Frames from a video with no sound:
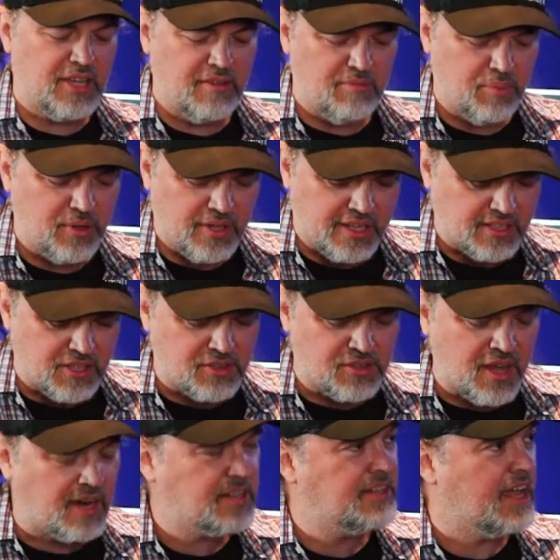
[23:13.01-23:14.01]
they put like the
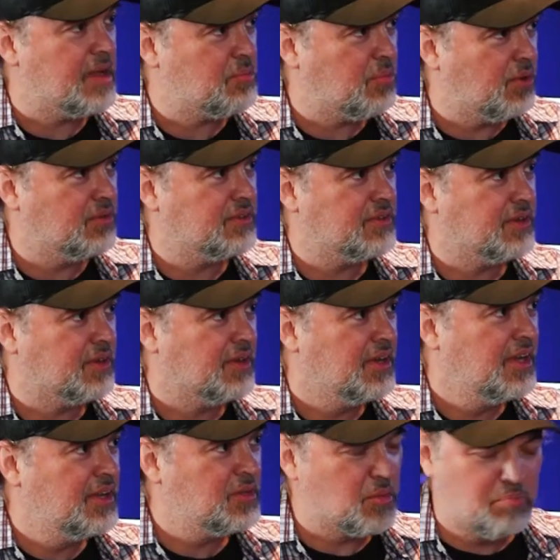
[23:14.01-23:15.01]
duct tape over their
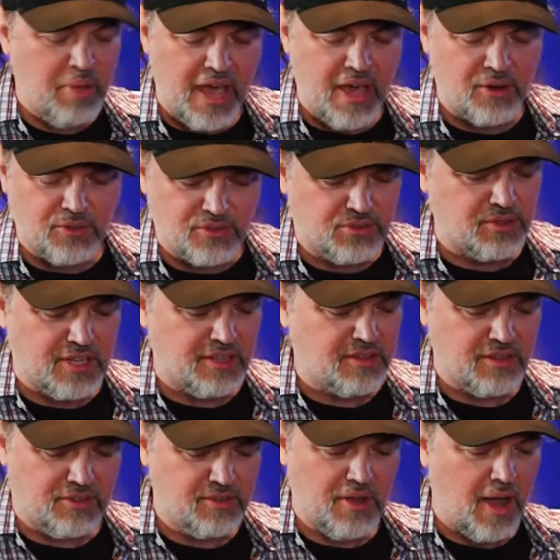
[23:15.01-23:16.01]
pedals so
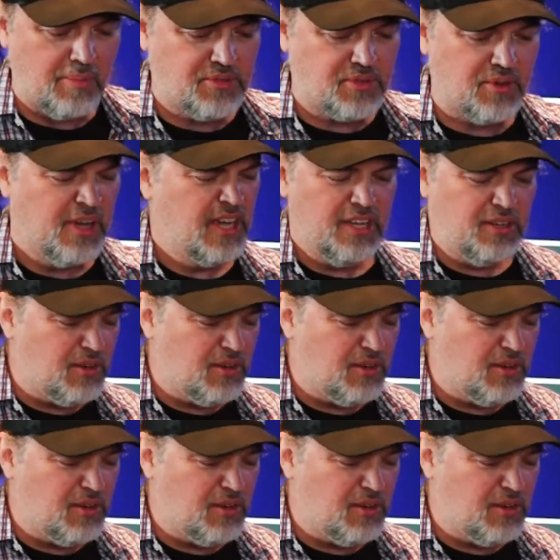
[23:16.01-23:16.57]
that the knobs don't.